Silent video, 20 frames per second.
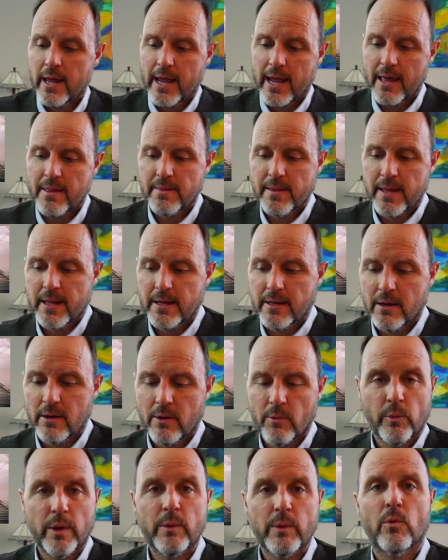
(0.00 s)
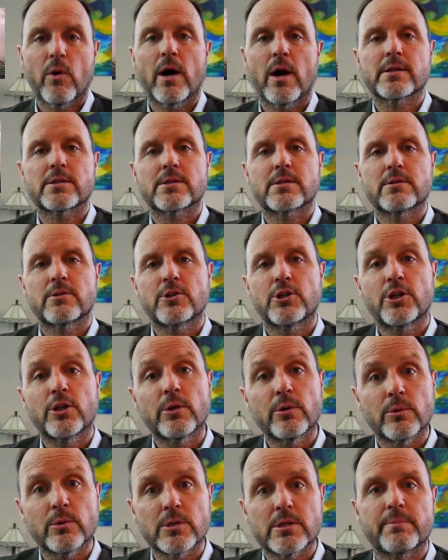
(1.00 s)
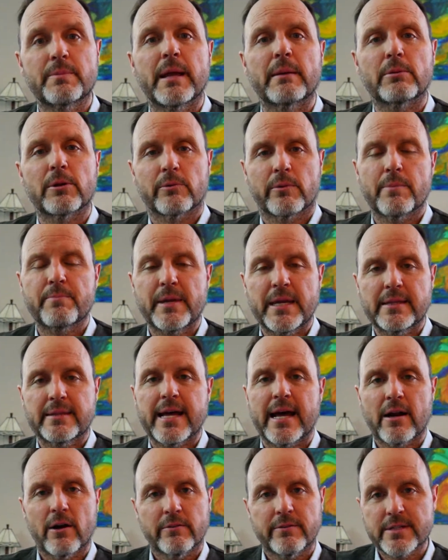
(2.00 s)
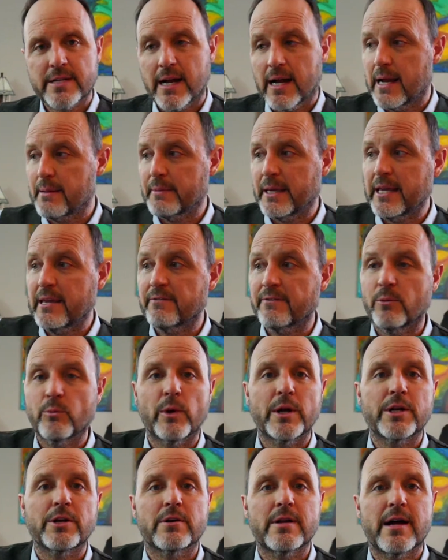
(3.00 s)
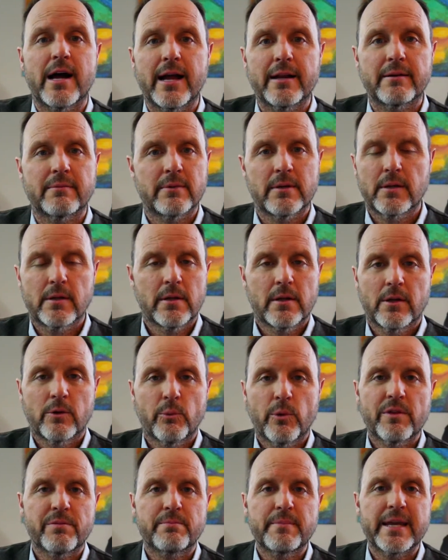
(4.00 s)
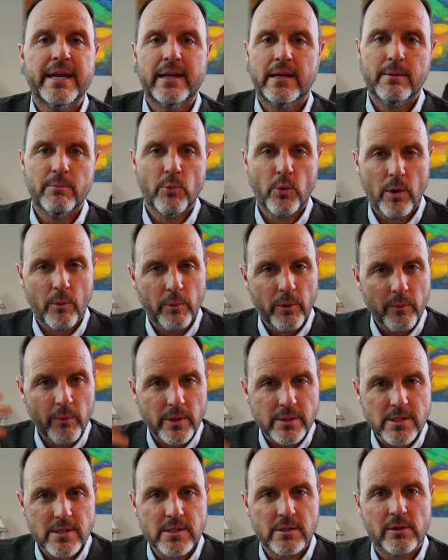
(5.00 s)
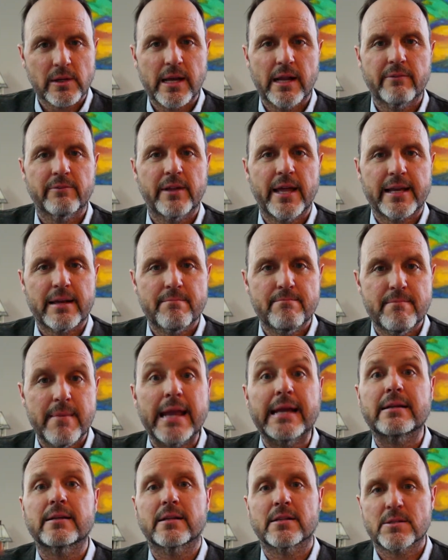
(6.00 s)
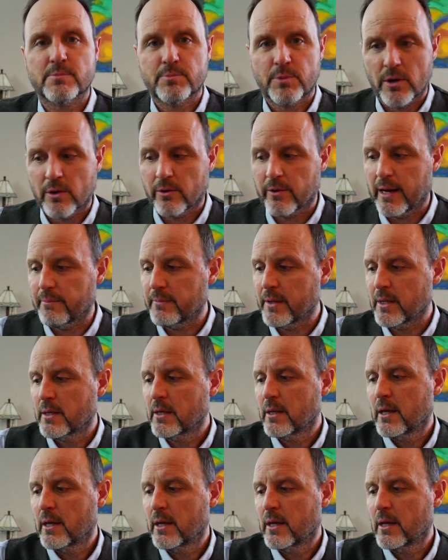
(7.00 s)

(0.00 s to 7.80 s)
And then we want you to be able to repeat that over time, even when you're not with me anymore. We want still kind of like a maintenance program.